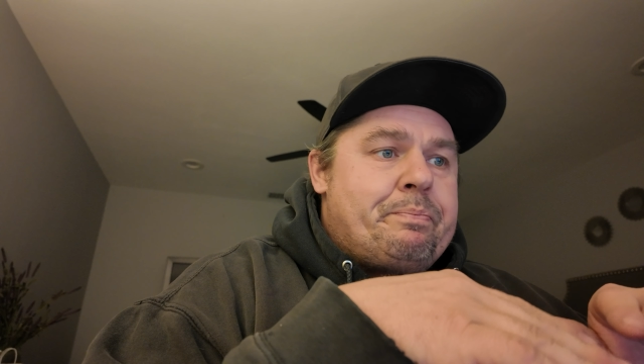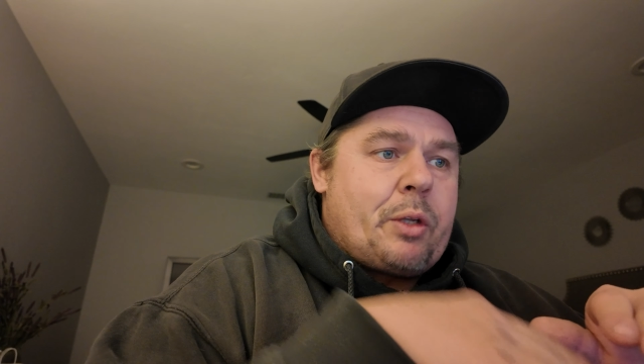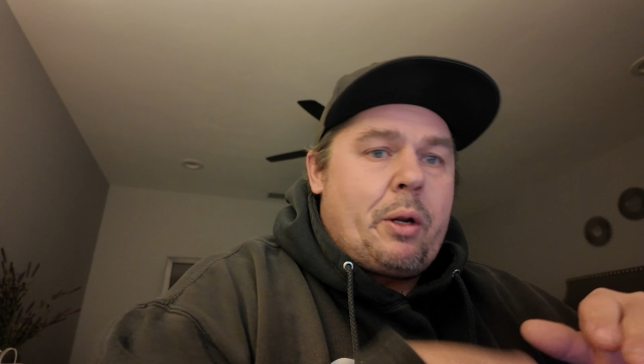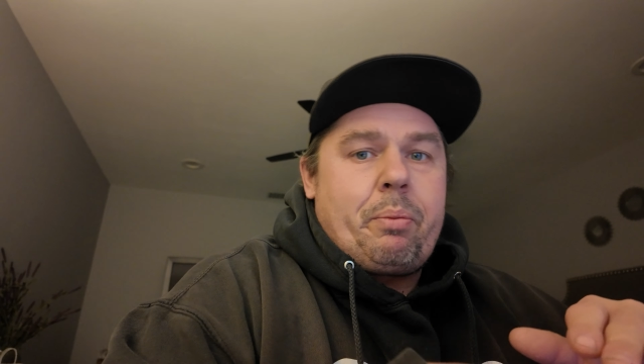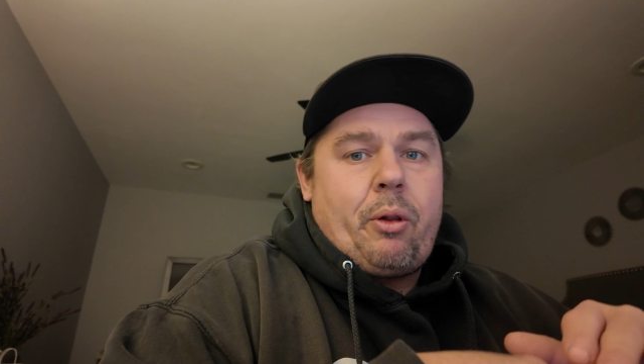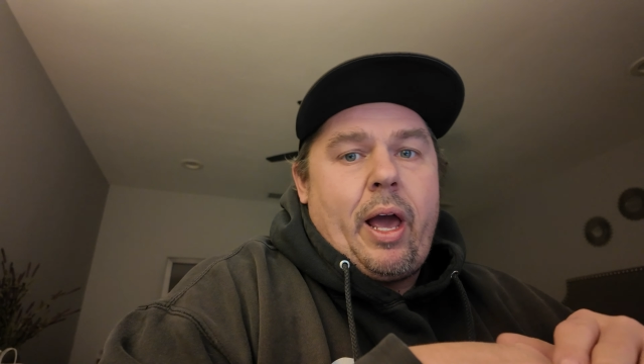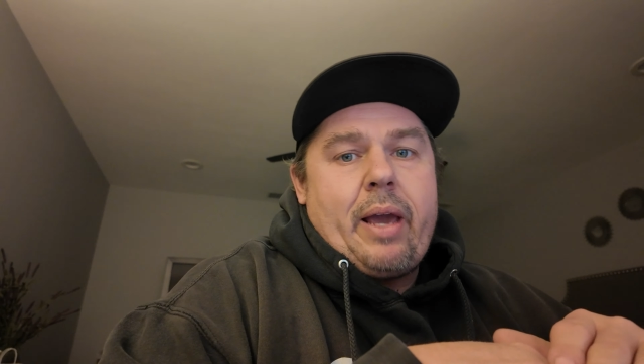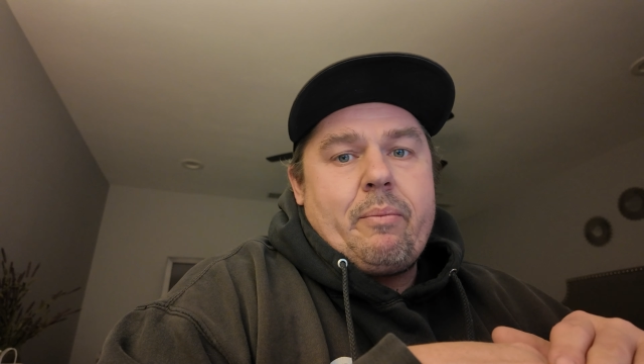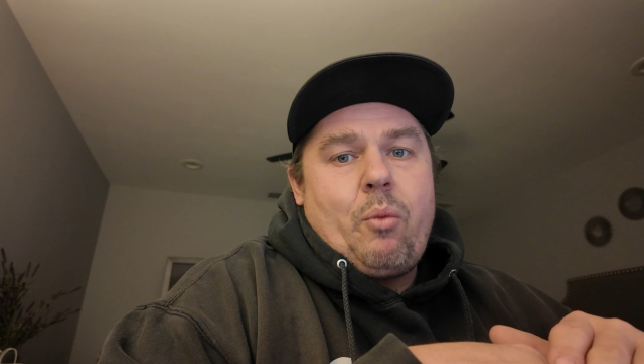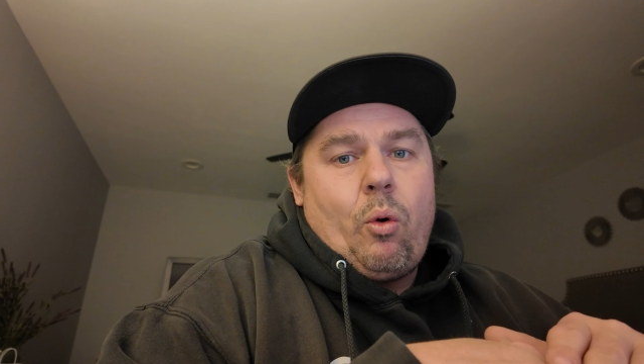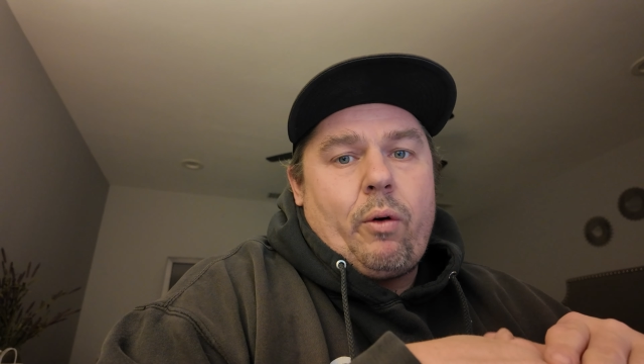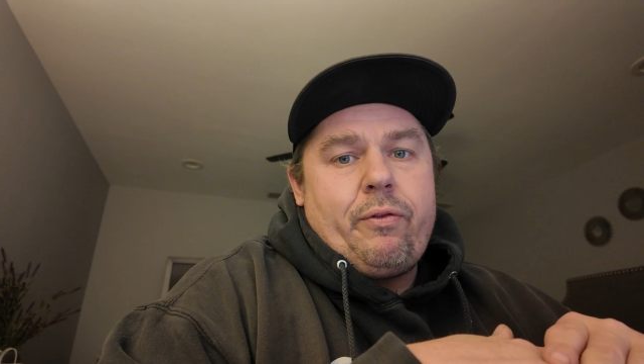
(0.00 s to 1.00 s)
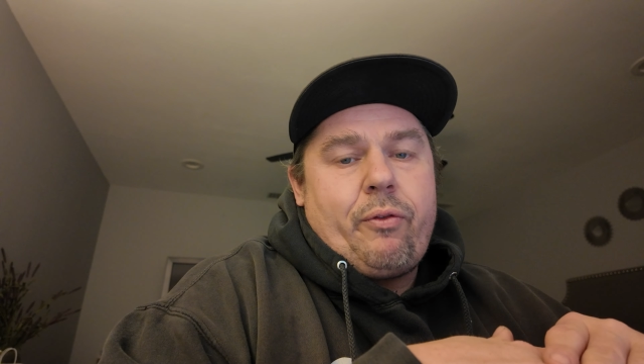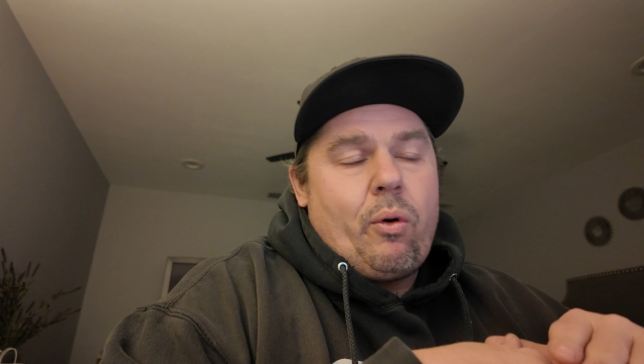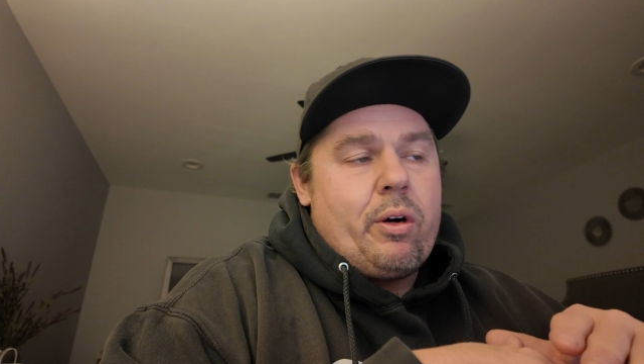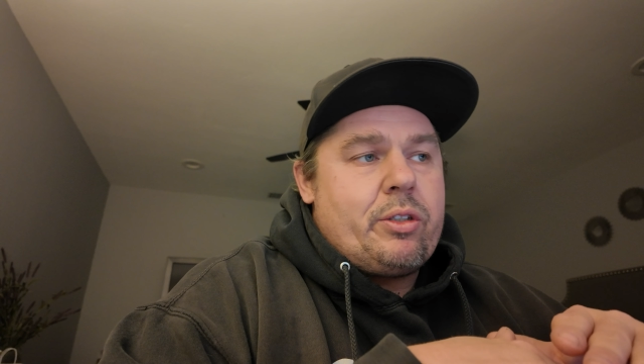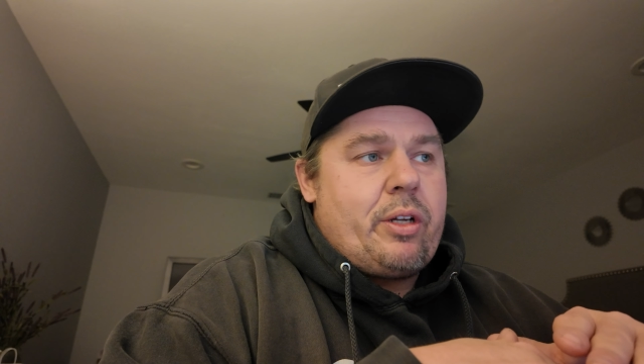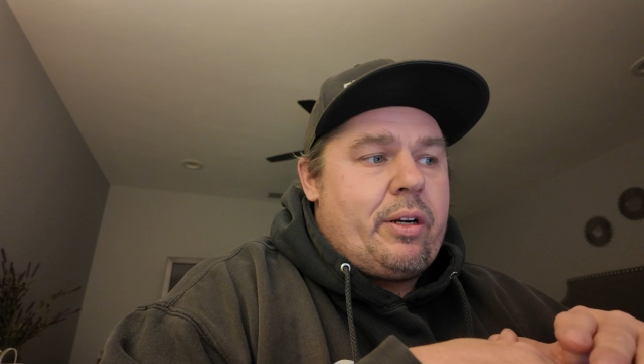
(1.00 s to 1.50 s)
and applying more
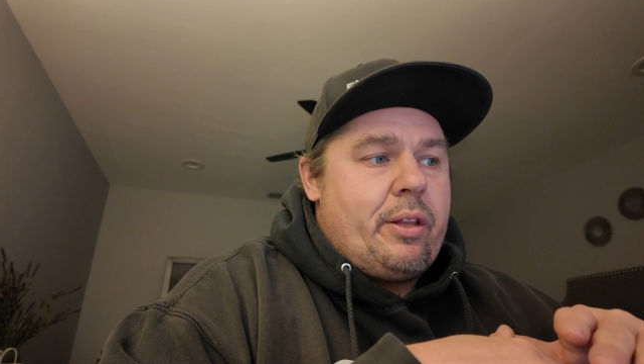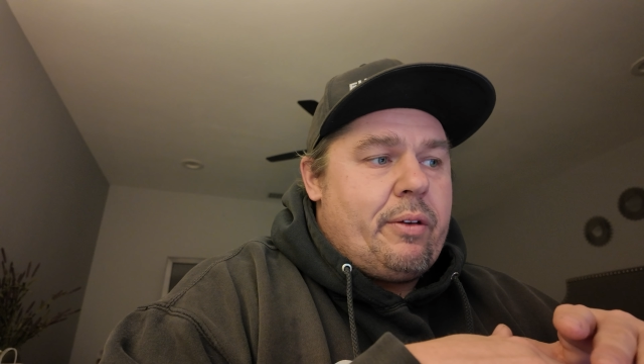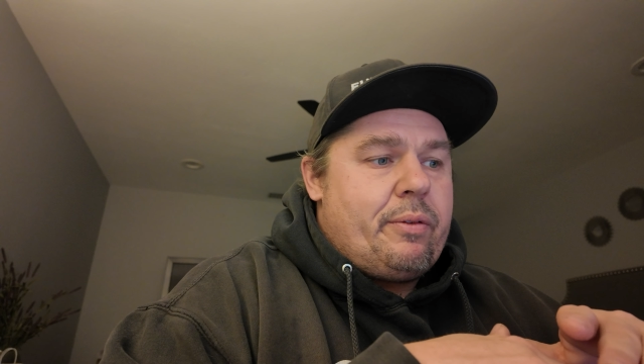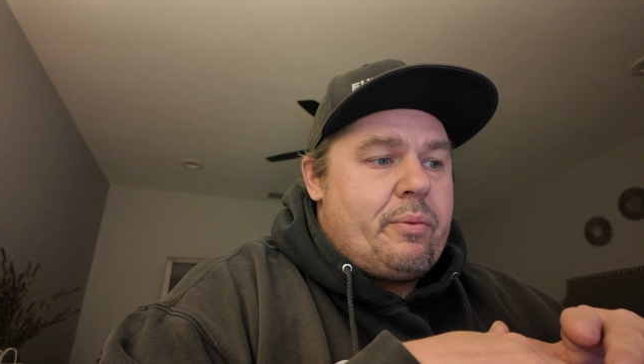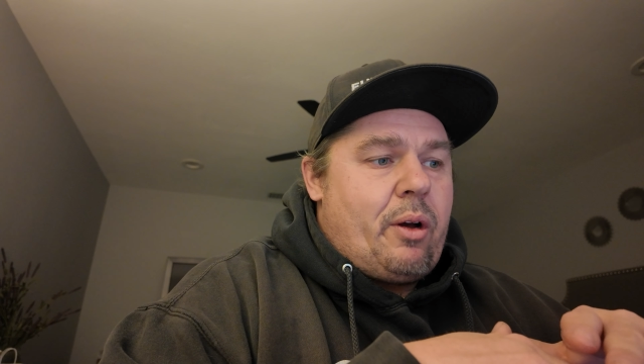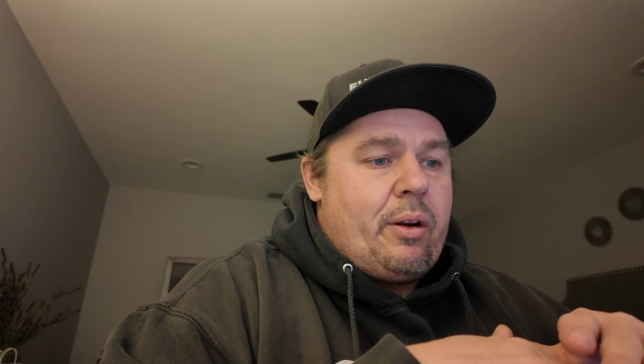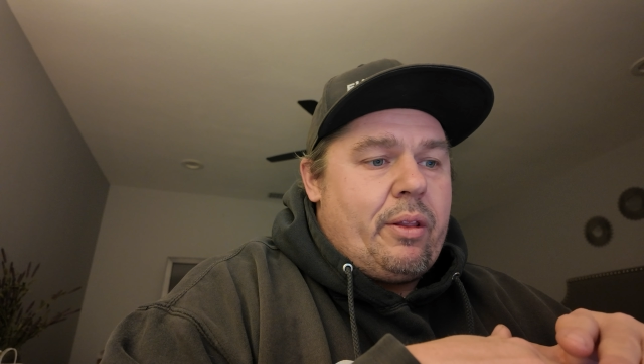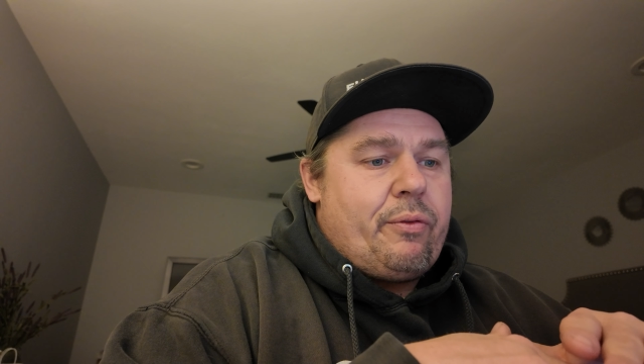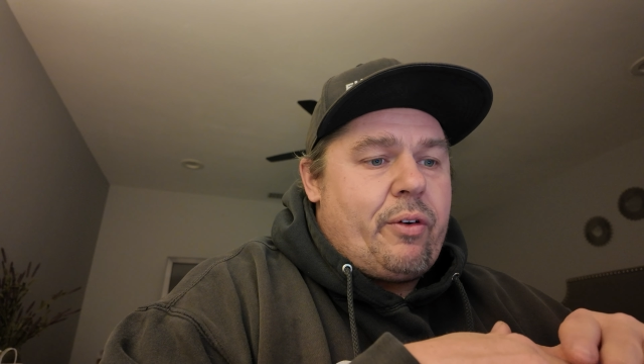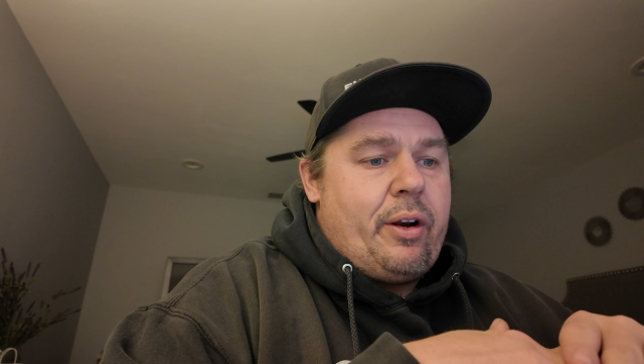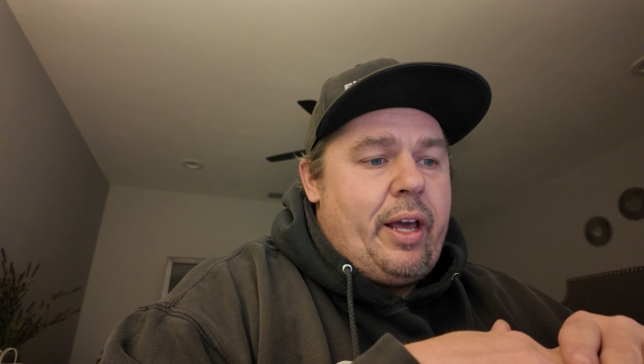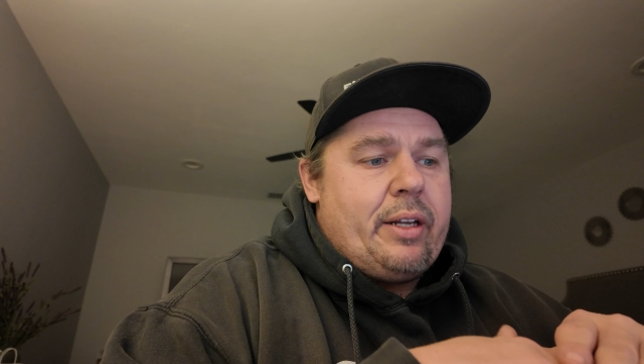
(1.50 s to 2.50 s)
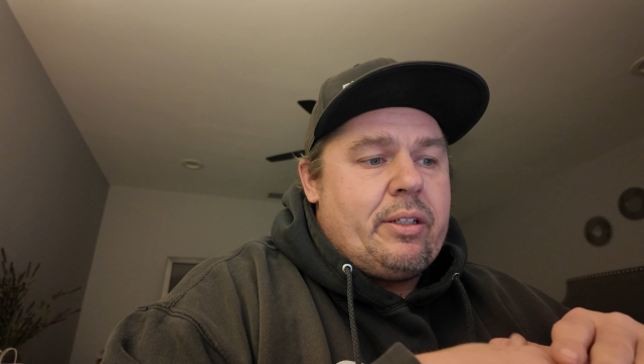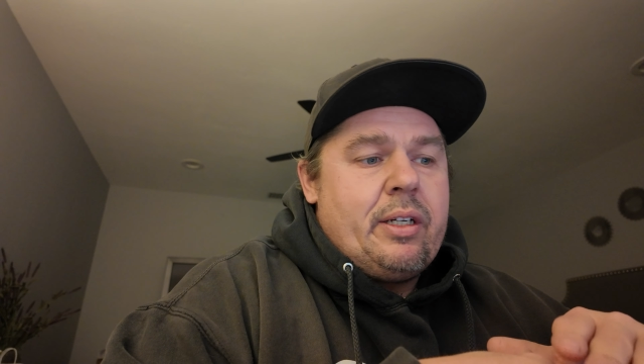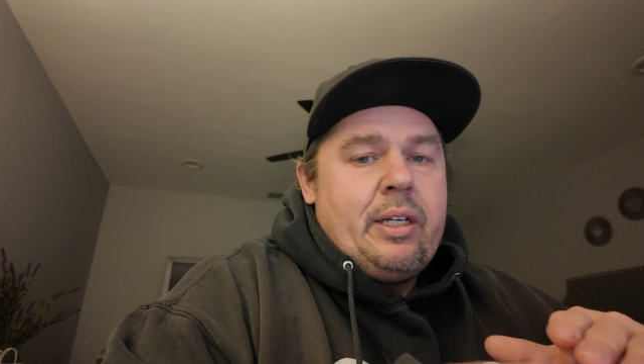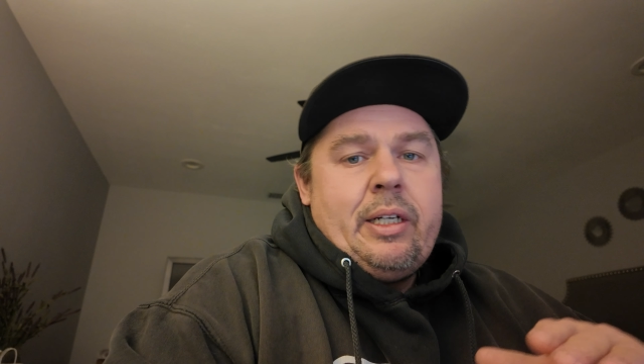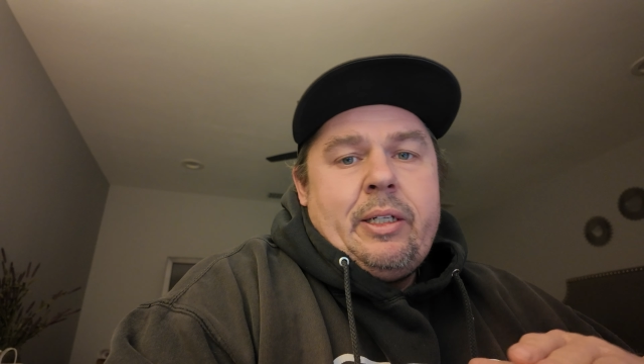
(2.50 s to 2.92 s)
force onto the front end.